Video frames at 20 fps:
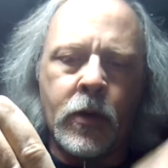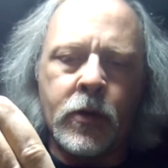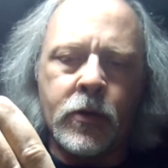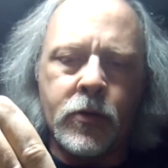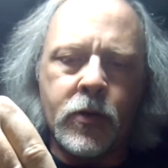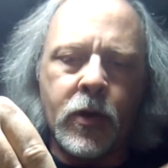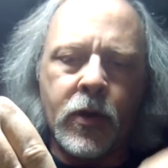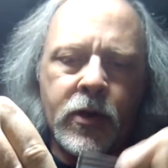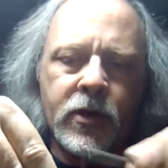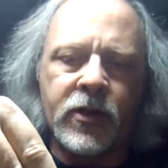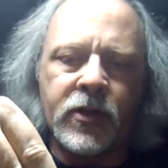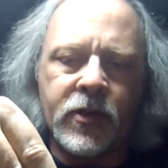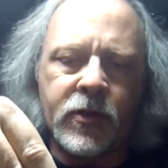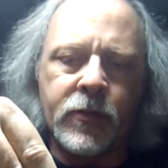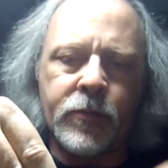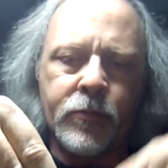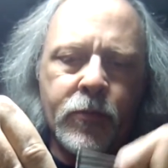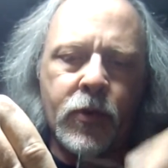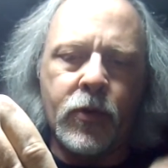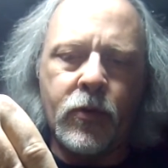Try to
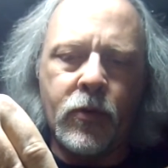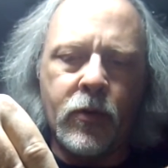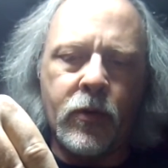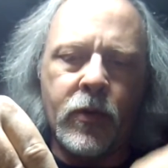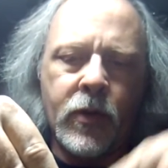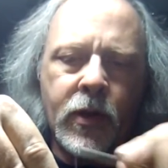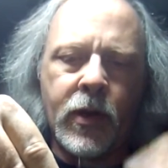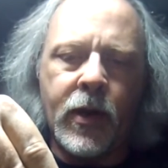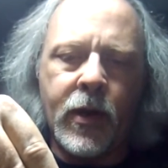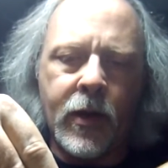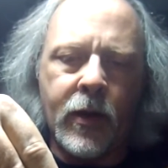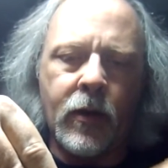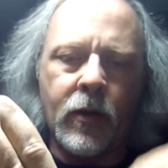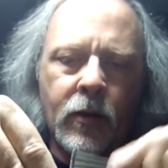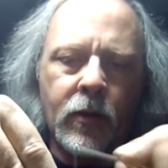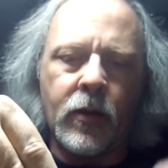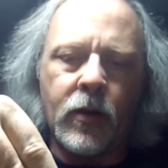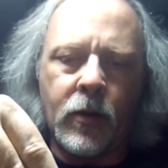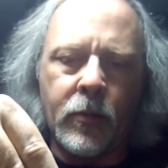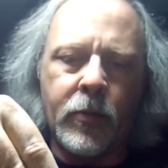smooth it out a
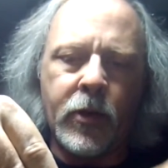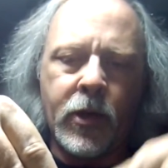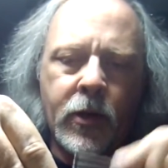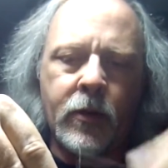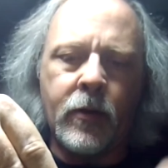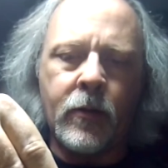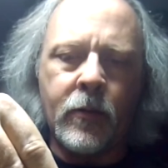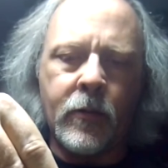little bit.